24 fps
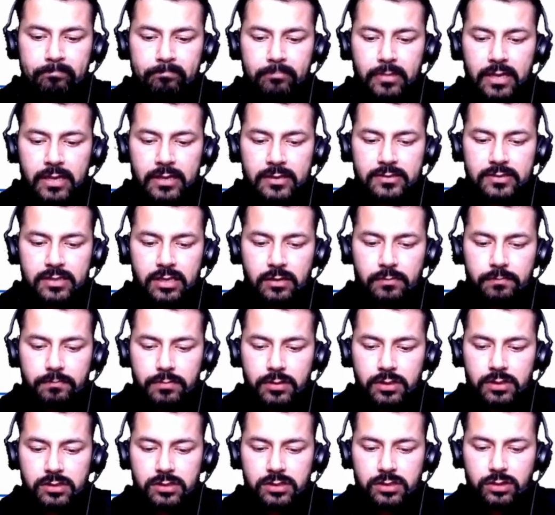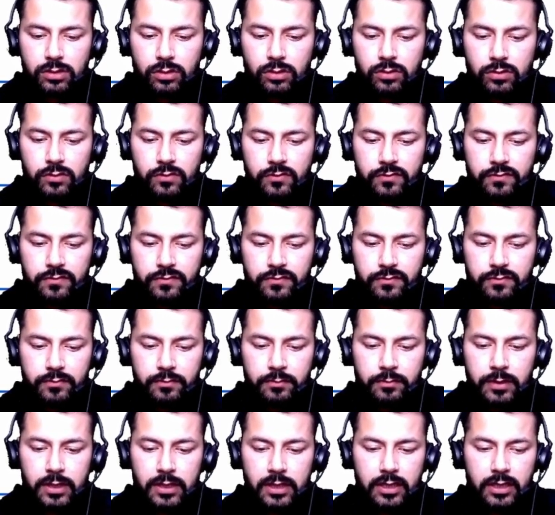Examples of
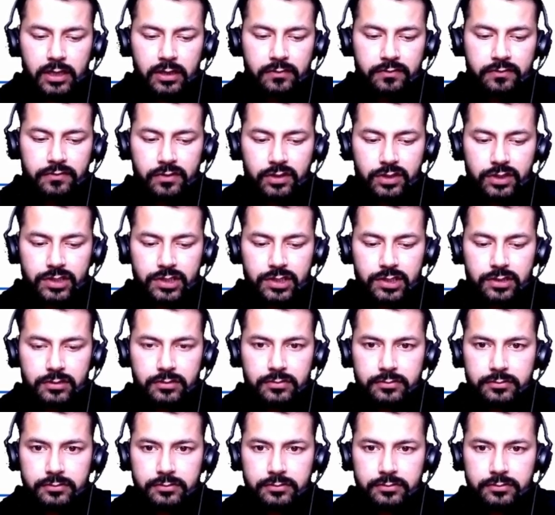built-in function.